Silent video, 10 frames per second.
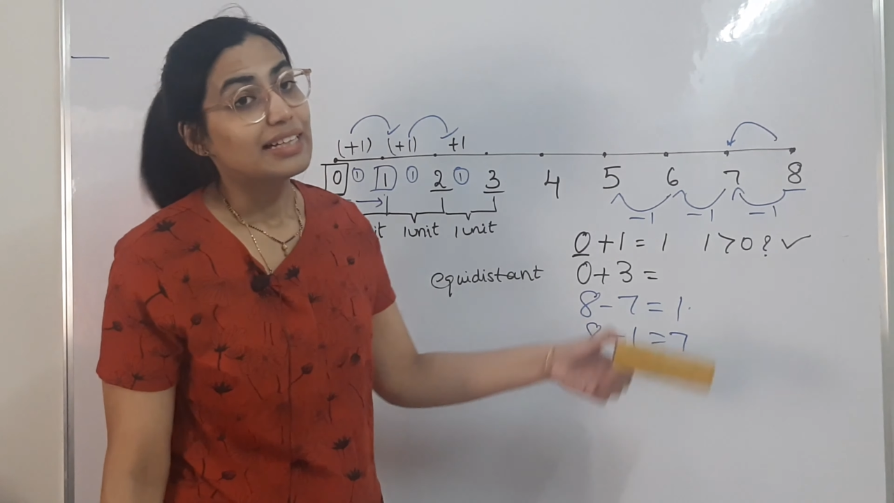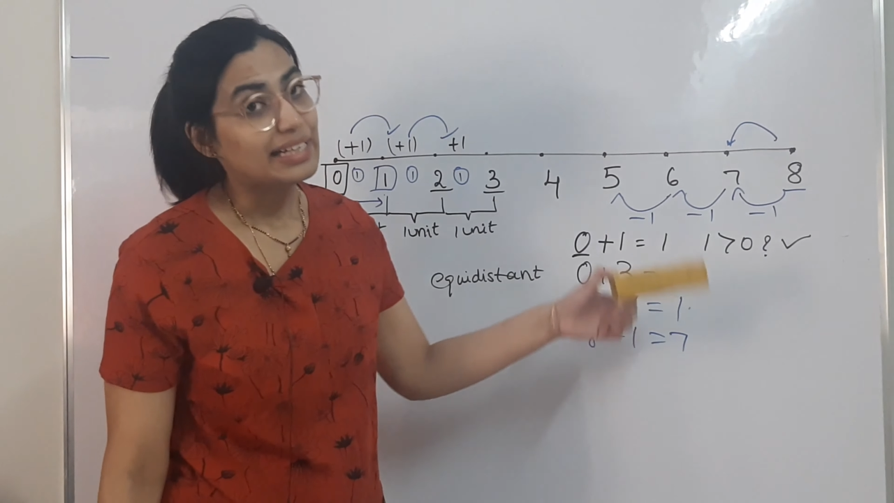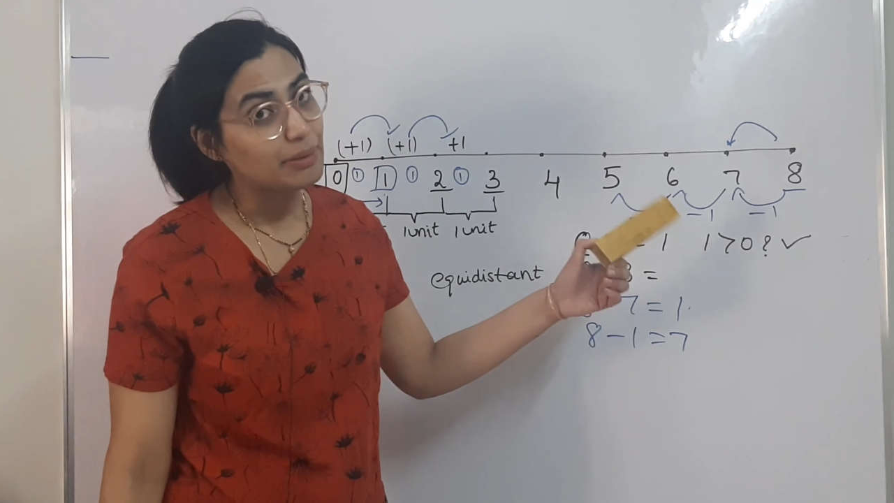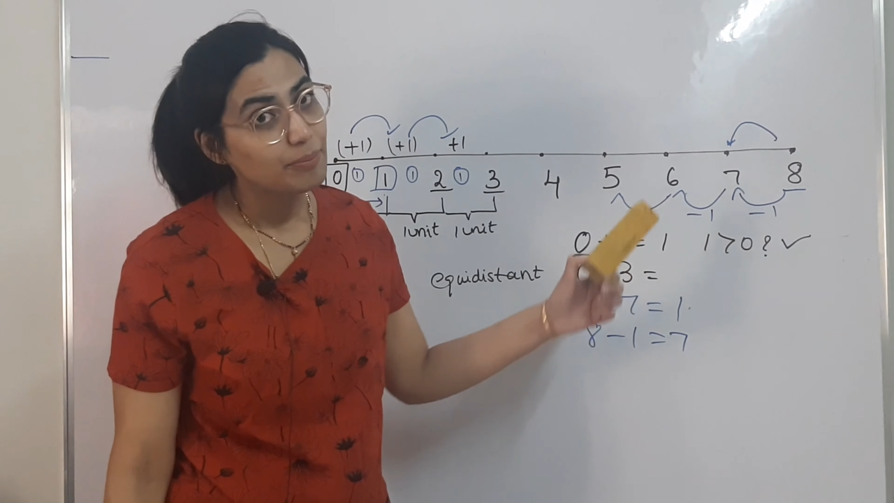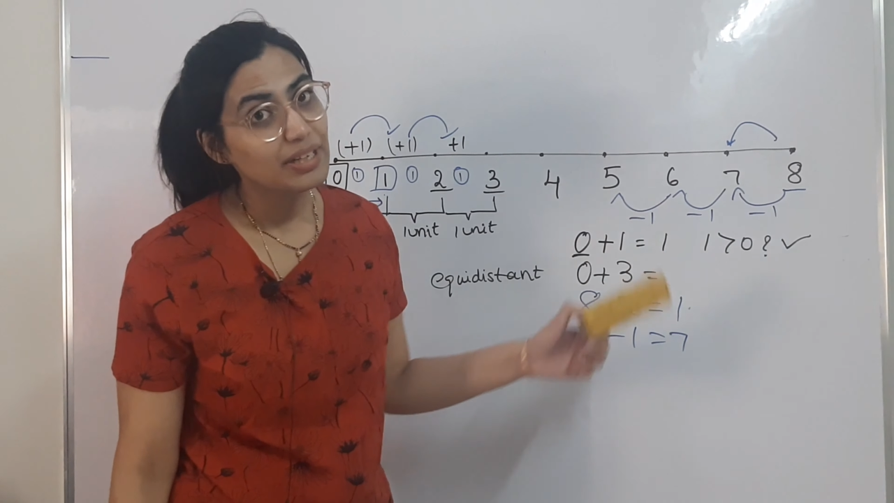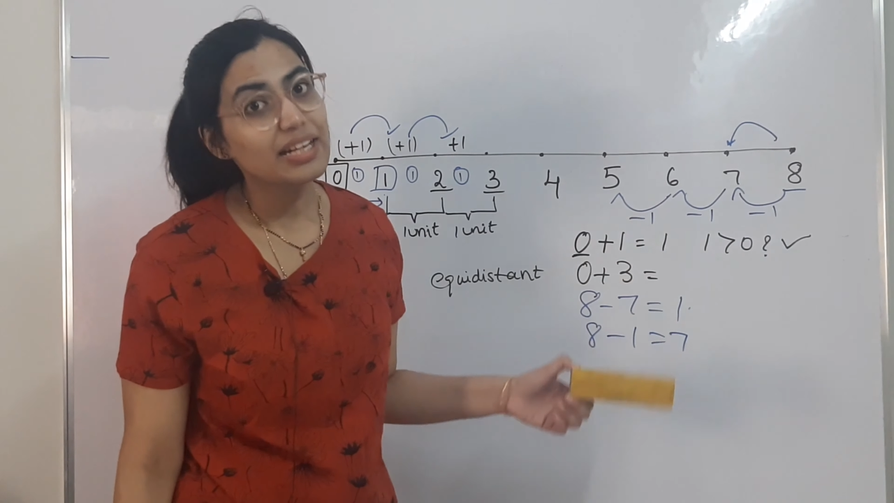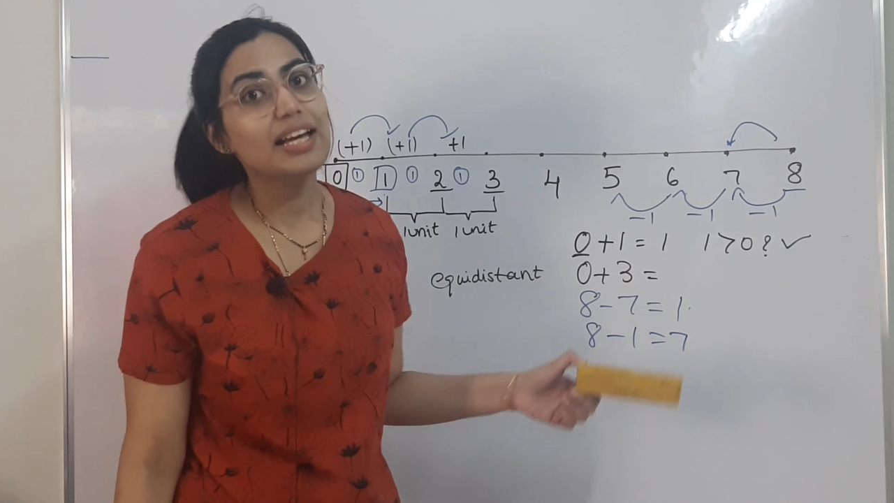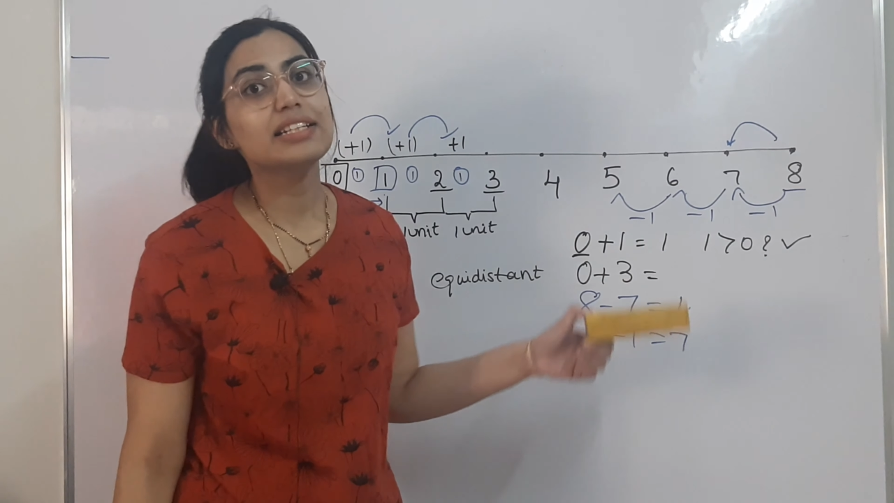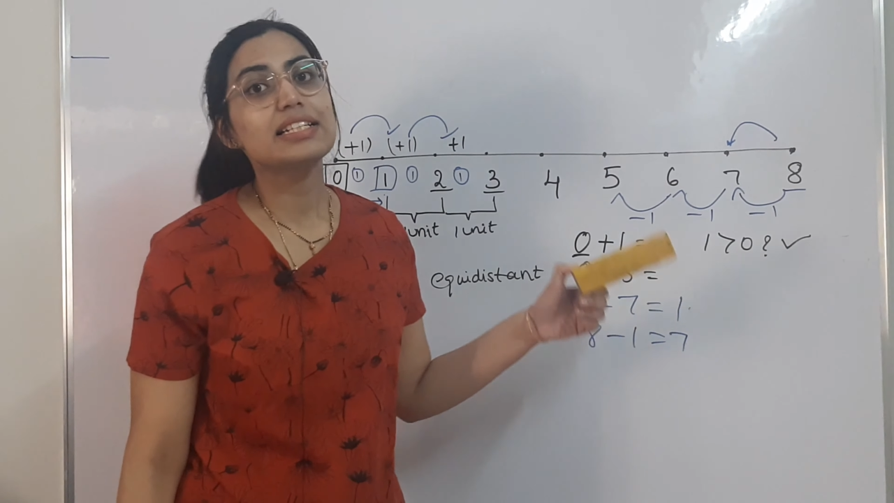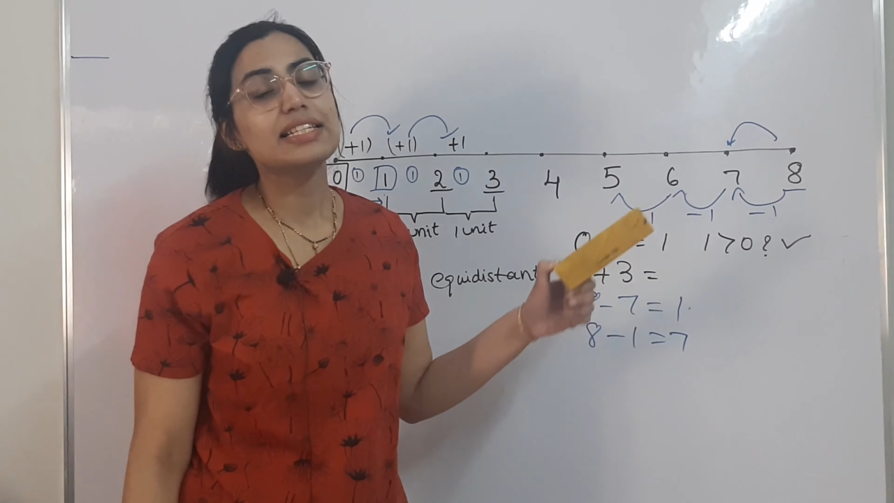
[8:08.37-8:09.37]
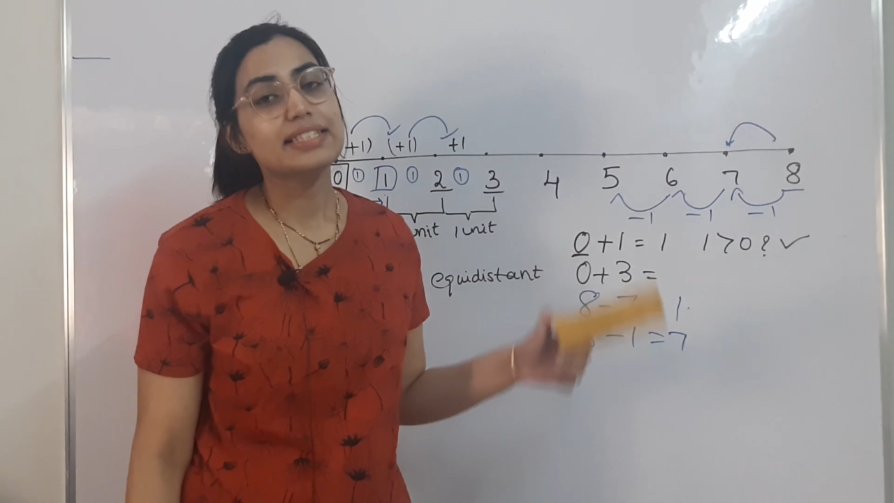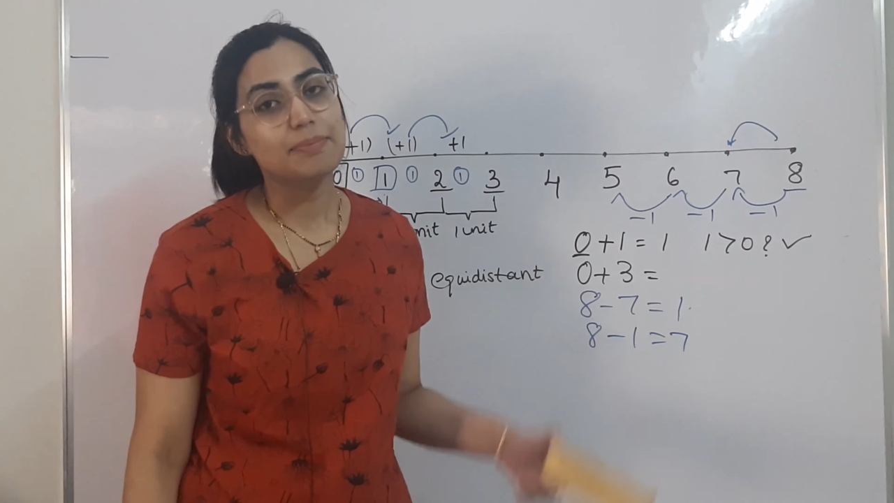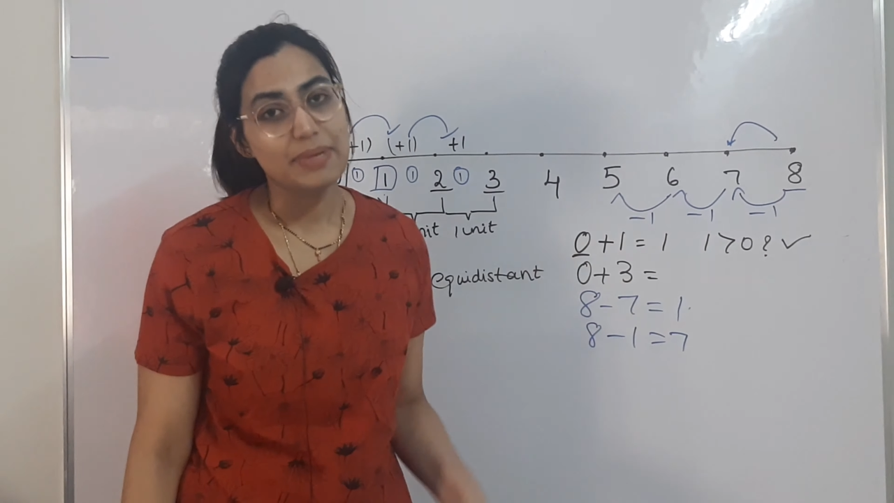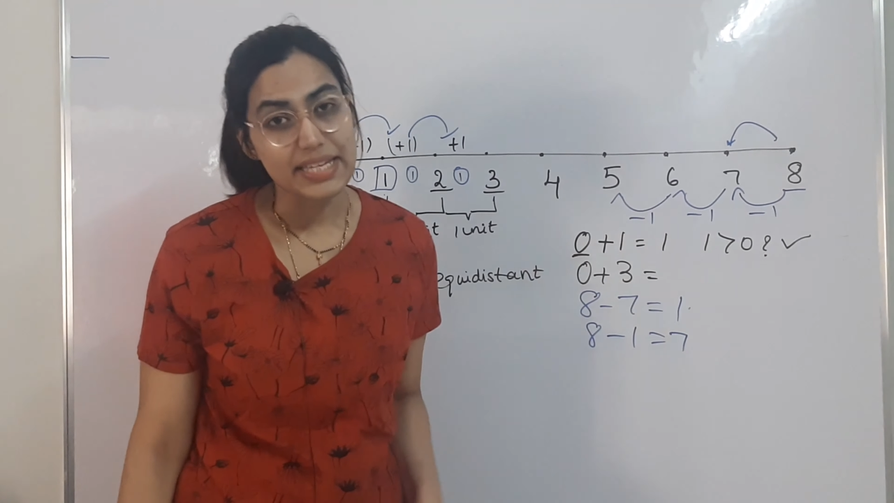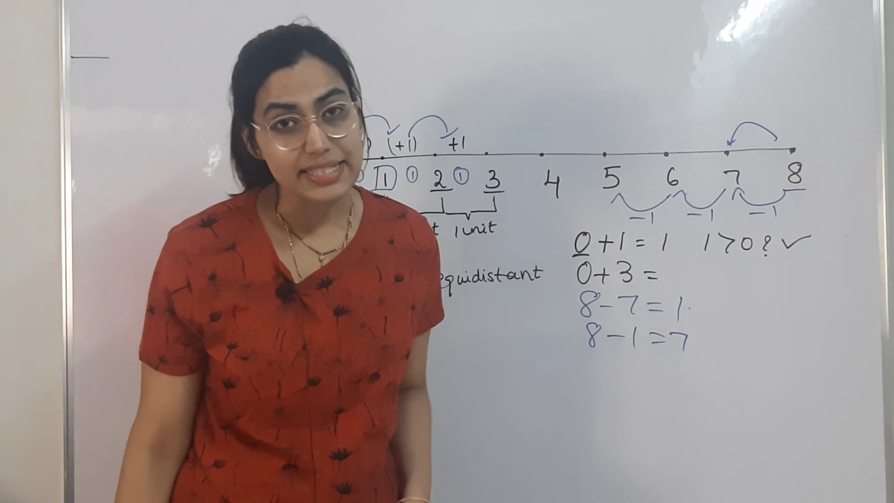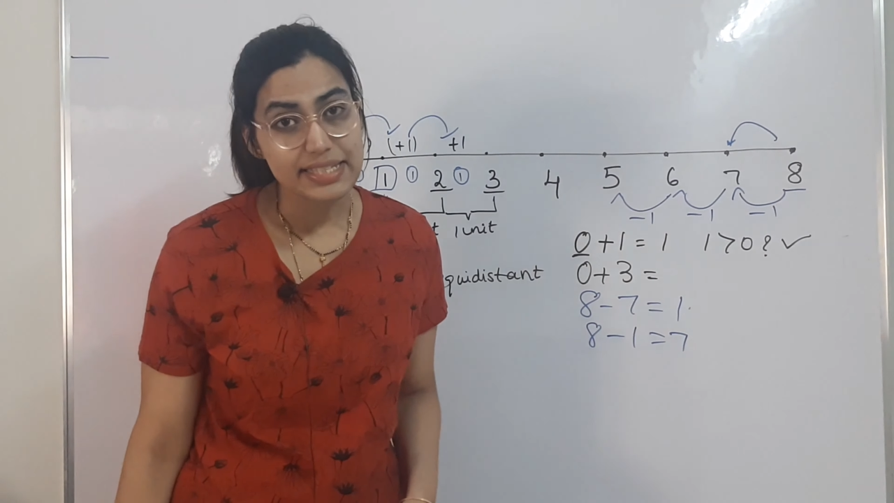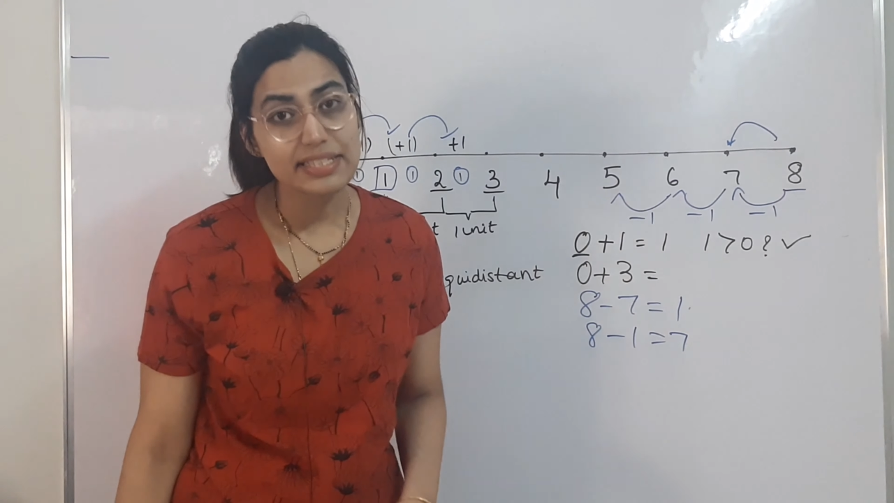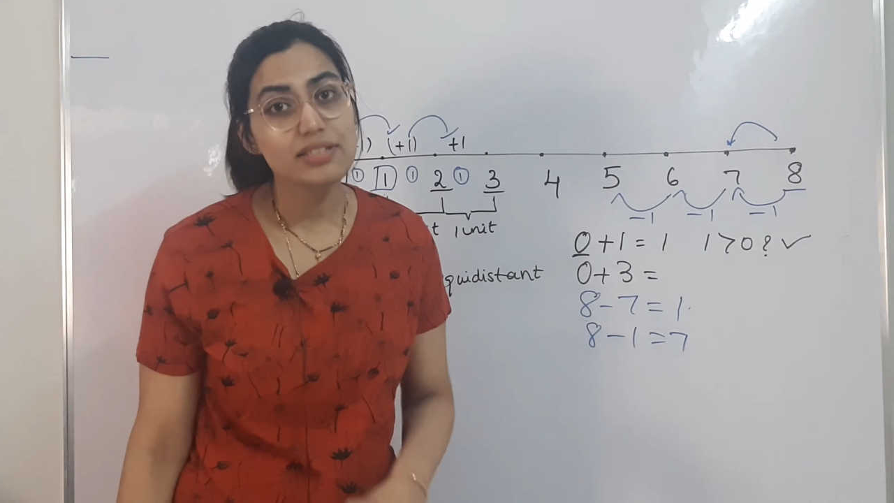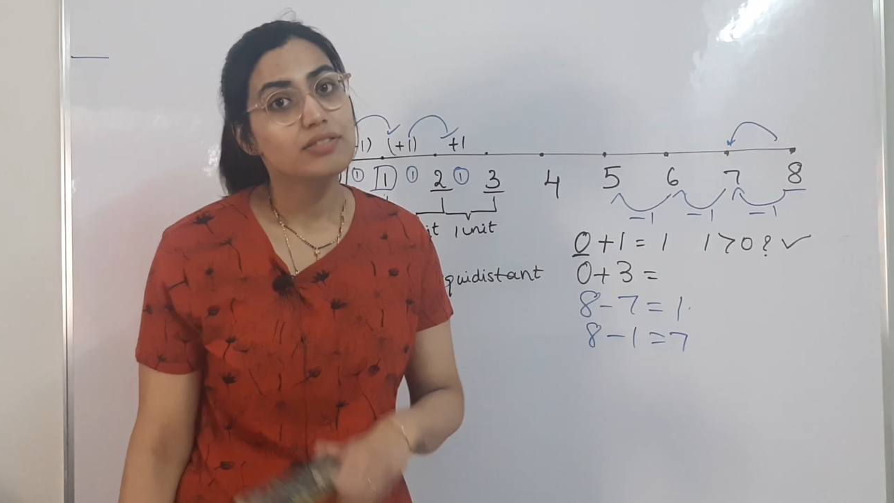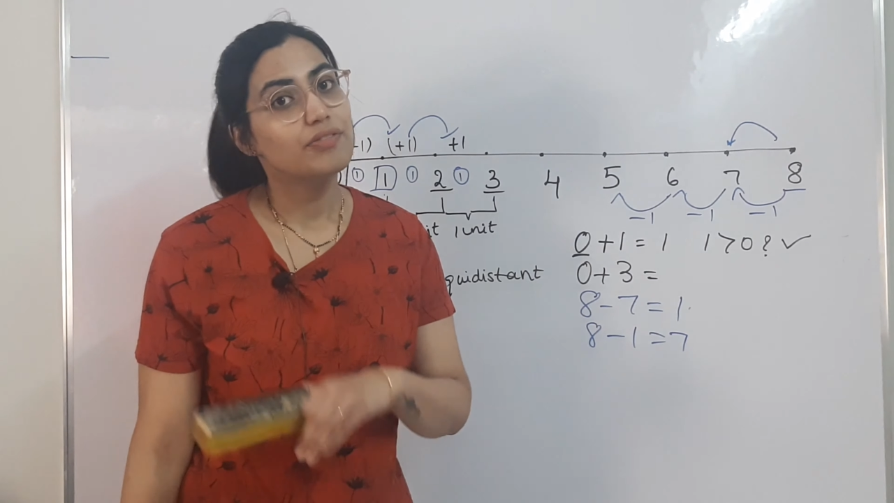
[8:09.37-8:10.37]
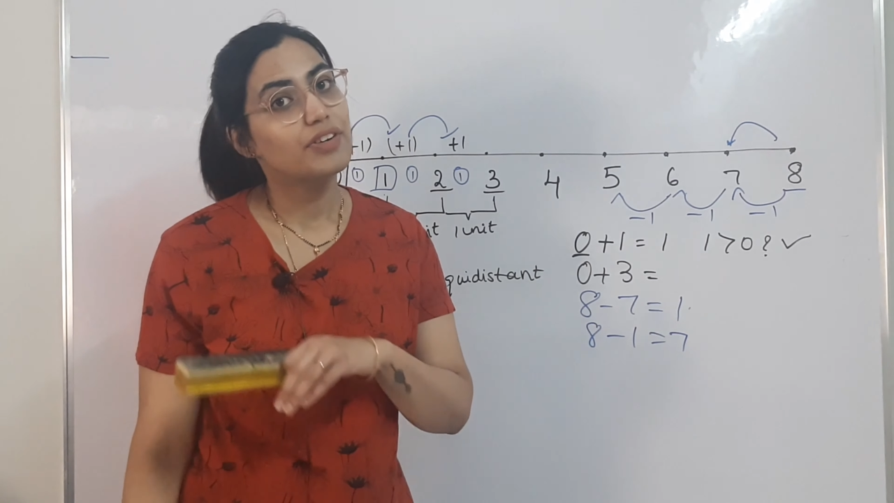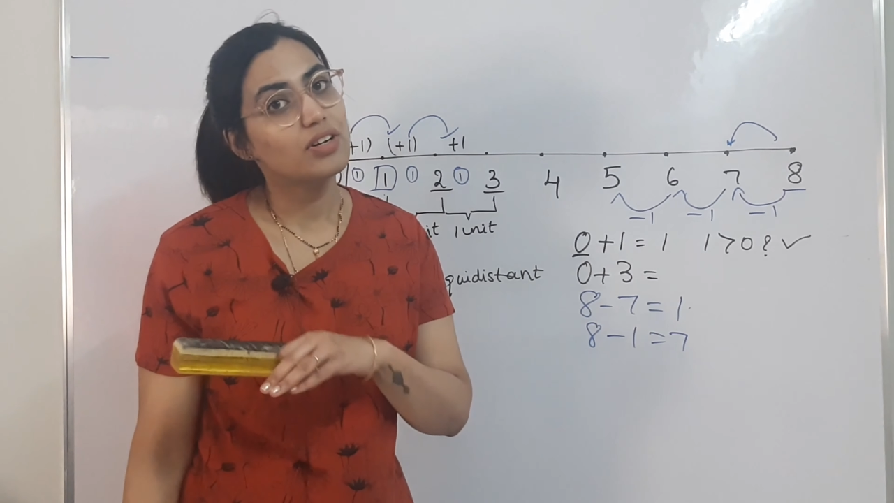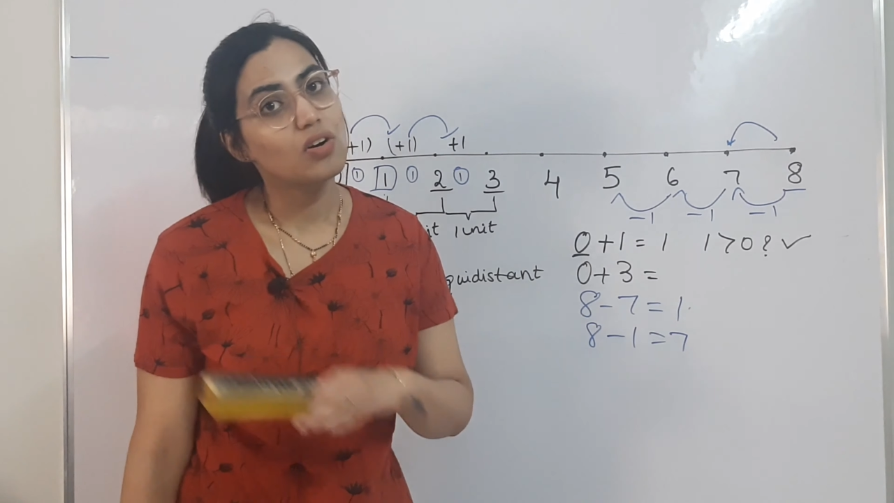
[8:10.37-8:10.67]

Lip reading: number line is the basis for